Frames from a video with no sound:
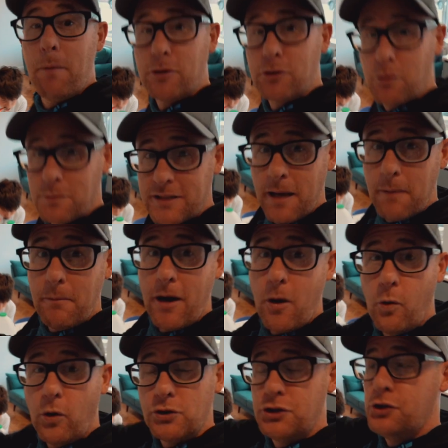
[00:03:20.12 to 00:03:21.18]
Post comments down
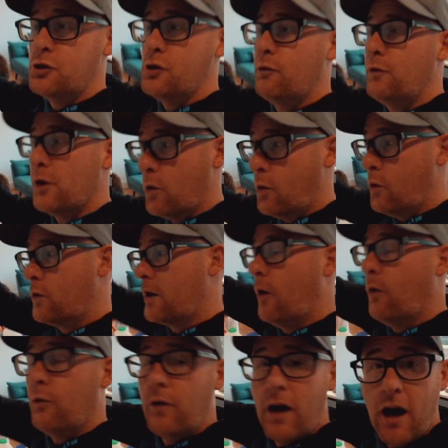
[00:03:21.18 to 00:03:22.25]
below, what do you do for your
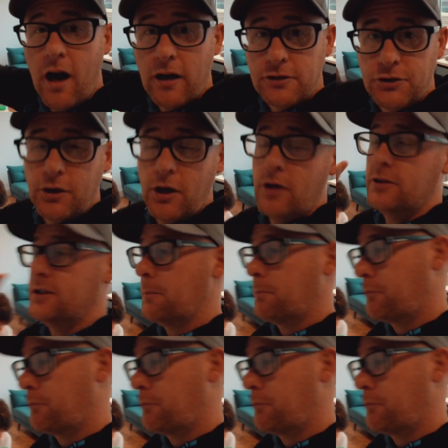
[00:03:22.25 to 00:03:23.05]
golf hug? Do you go and see a